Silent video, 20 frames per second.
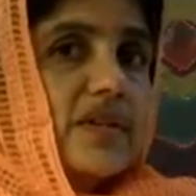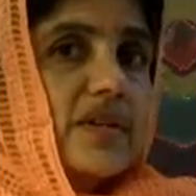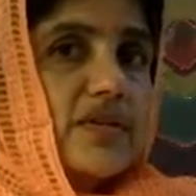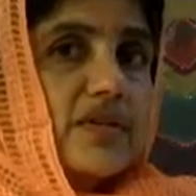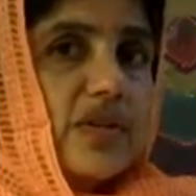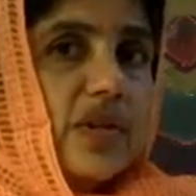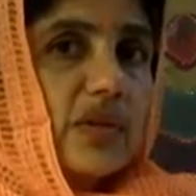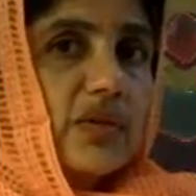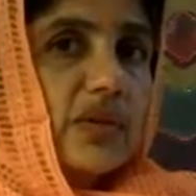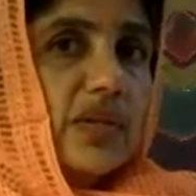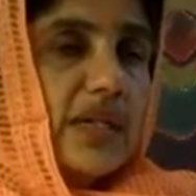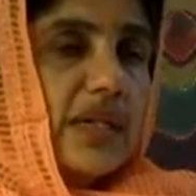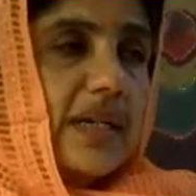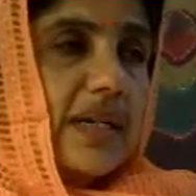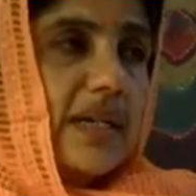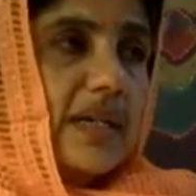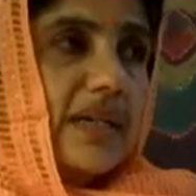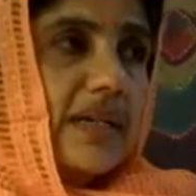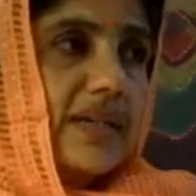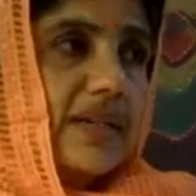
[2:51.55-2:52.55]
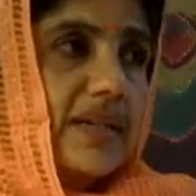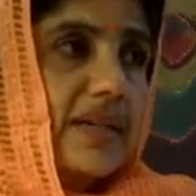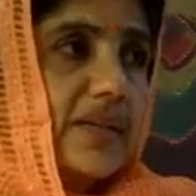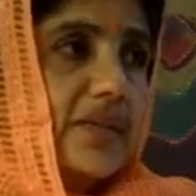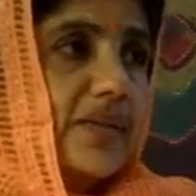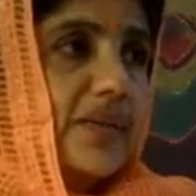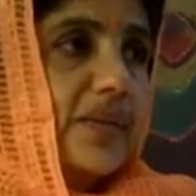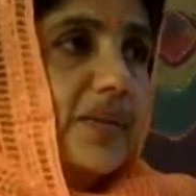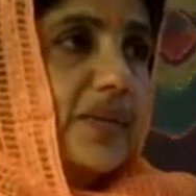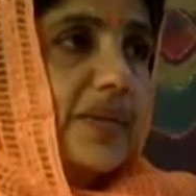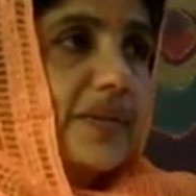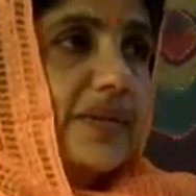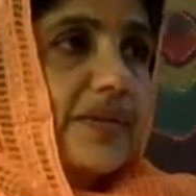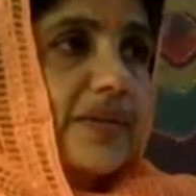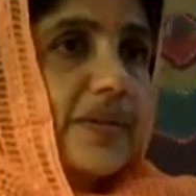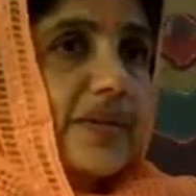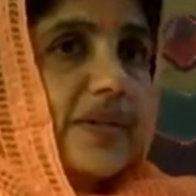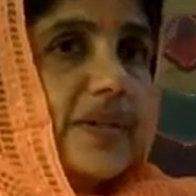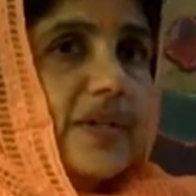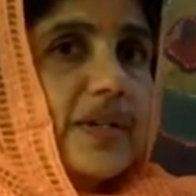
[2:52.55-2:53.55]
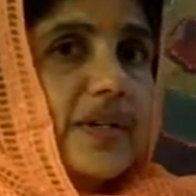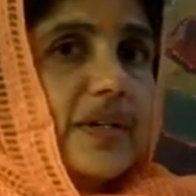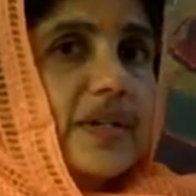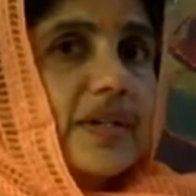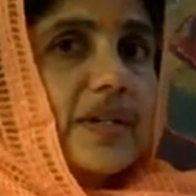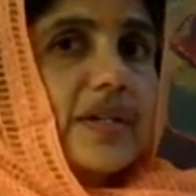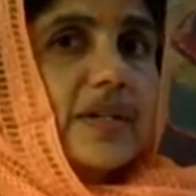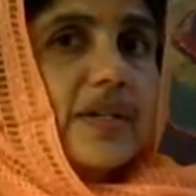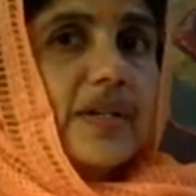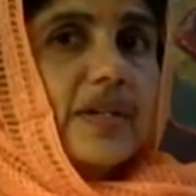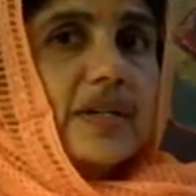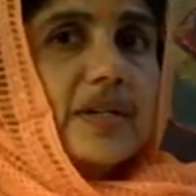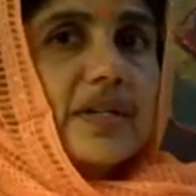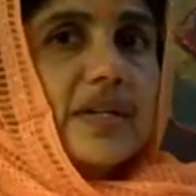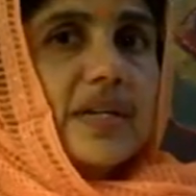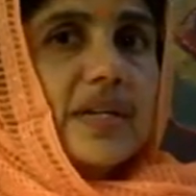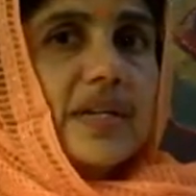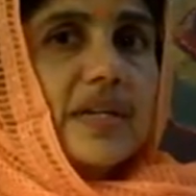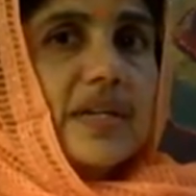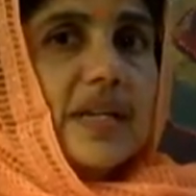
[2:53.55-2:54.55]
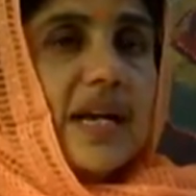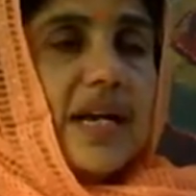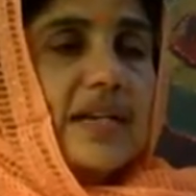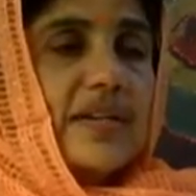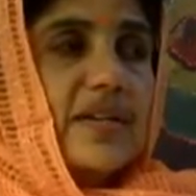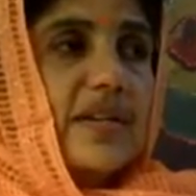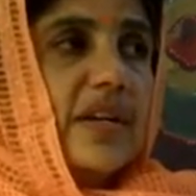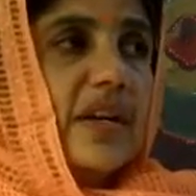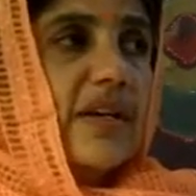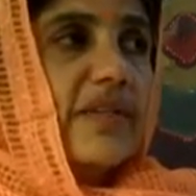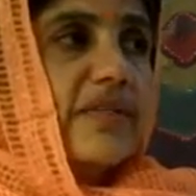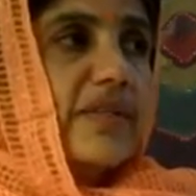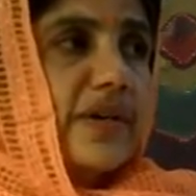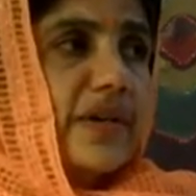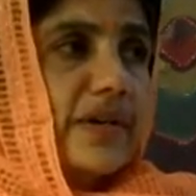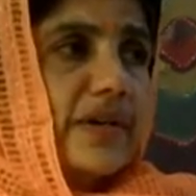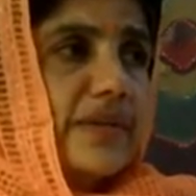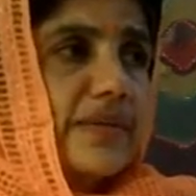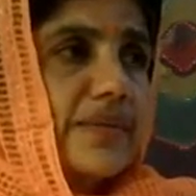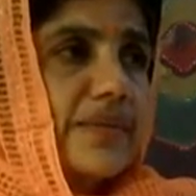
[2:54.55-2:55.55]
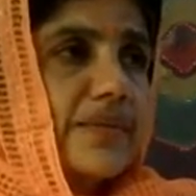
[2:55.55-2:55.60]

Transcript: Shaunaka, who was a great giver,